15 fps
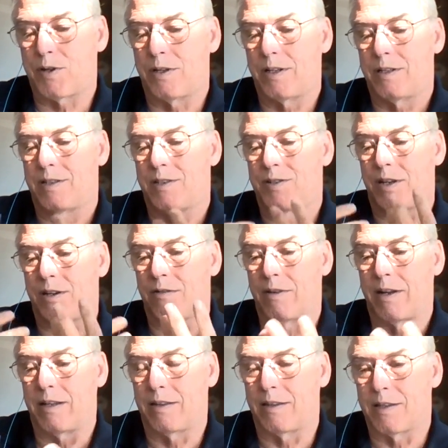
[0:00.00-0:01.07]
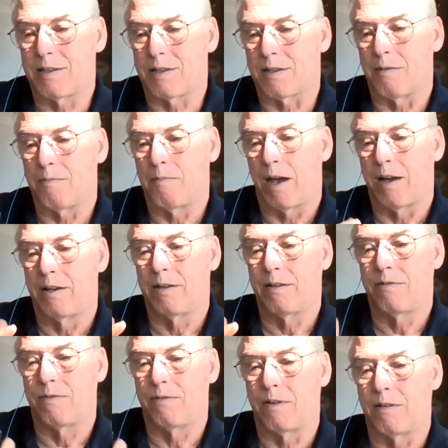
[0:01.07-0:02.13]
to generate this mind
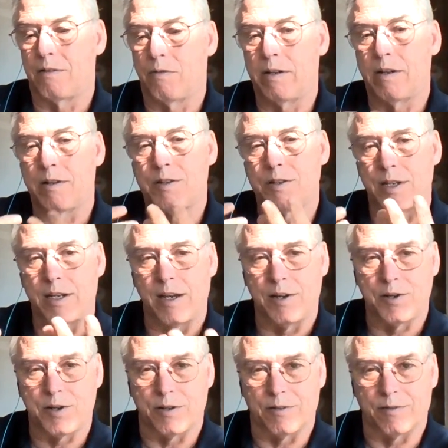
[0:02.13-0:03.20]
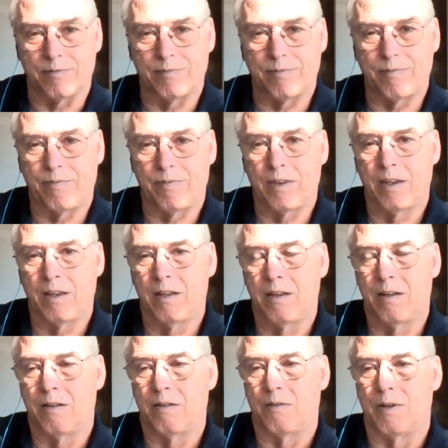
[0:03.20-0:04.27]
of renunciation,
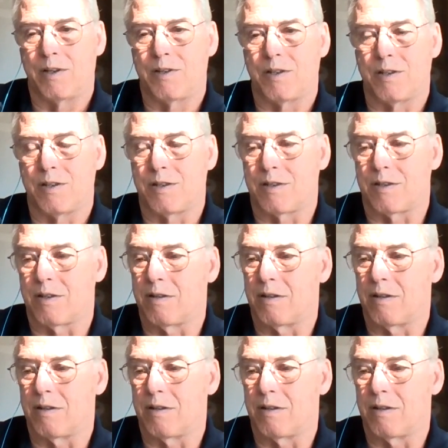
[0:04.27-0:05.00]
which is